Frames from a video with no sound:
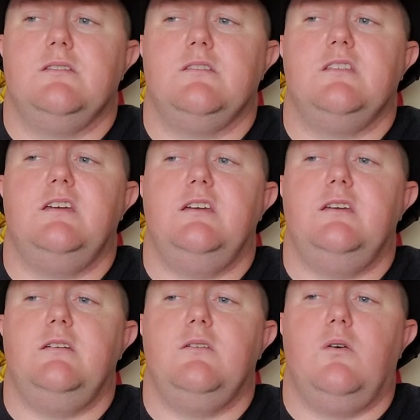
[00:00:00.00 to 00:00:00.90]

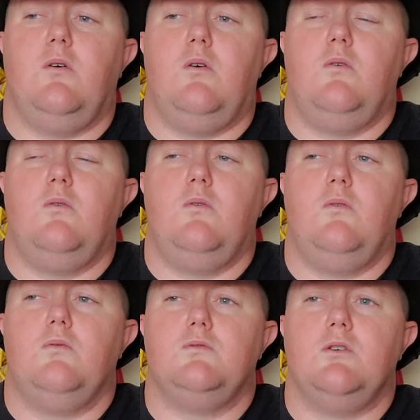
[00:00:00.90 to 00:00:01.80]
the
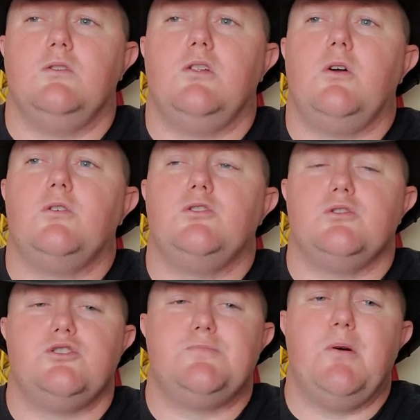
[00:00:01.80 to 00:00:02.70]
larger
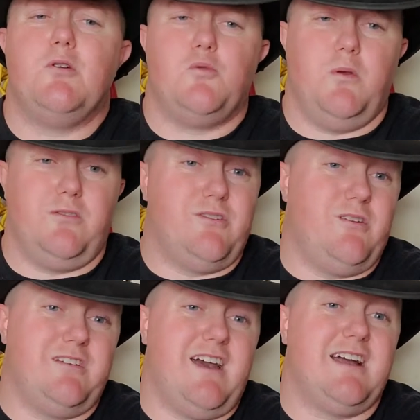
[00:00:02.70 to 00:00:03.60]
spoked wheels that
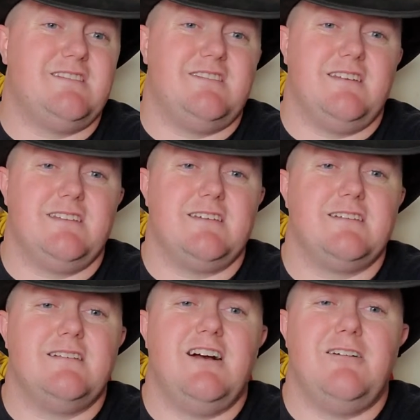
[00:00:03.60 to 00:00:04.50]
aren't attached to anything.
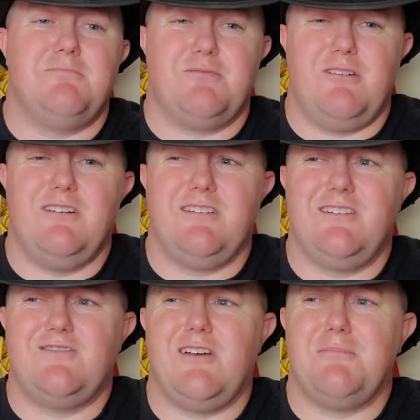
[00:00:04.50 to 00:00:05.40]
I'm probably
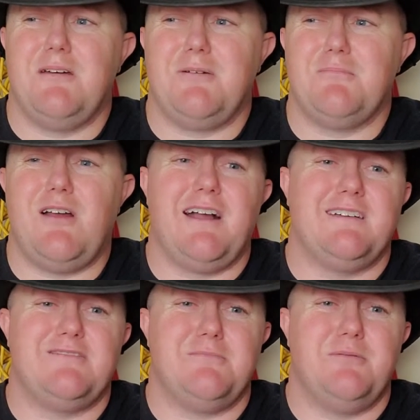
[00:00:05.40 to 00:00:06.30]
gonna try to make a
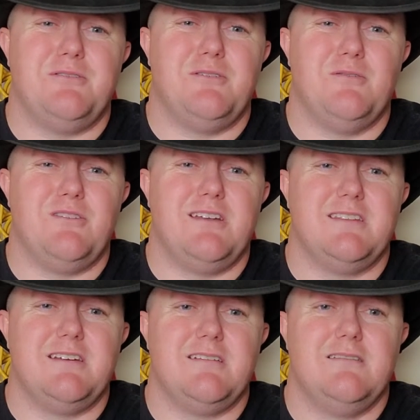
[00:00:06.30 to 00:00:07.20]
bracket to put those
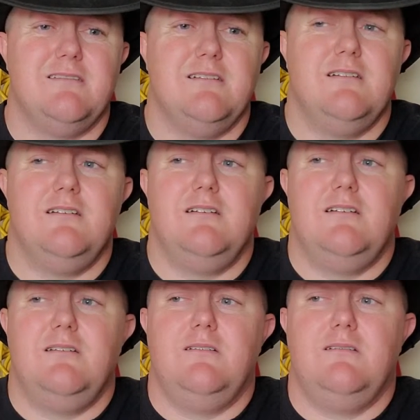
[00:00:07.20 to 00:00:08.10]
on there.
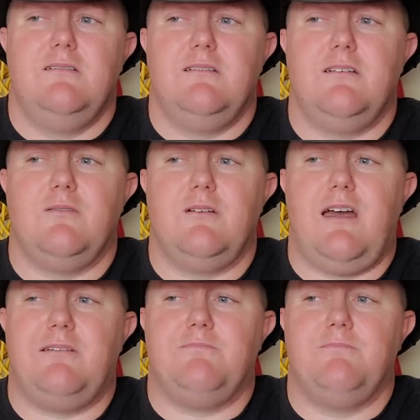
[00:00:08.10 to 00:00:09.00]

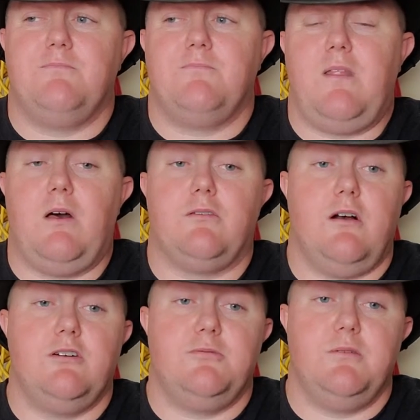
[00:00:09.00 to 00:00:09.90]
I was
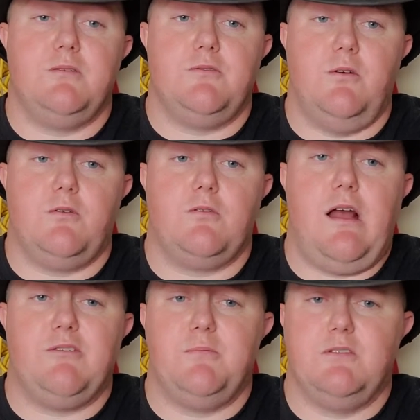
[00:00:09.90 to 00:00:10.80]
contemplating with the old
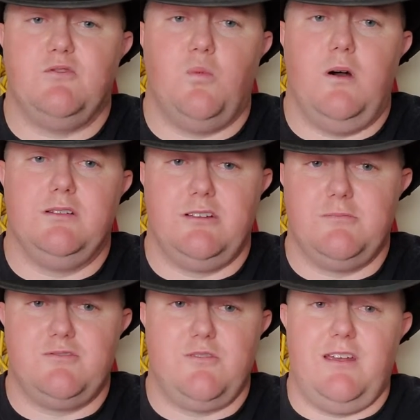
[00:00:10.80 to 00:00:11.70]
Craftsman just welding
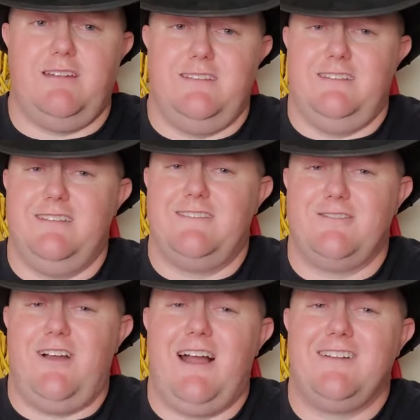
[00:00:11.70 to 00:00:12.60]
them straight to the
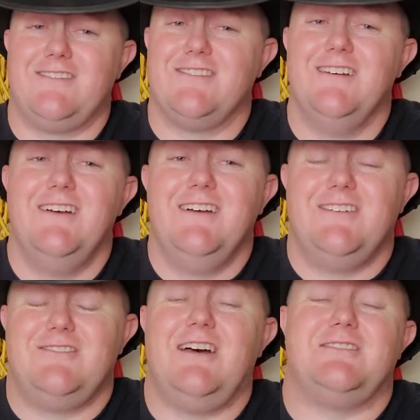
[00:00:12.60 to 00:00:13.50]
tractor,
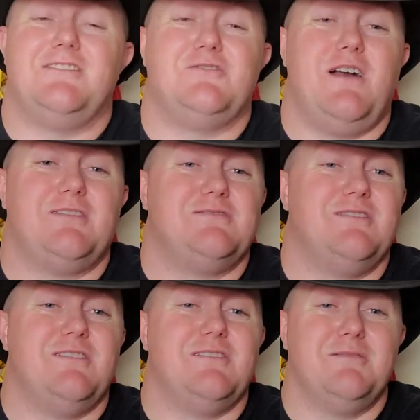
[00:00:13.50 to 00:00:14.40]
not to the tractor,
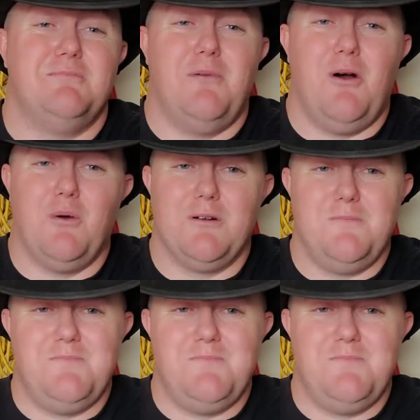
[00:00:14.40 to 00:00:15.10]
sorry, the mower.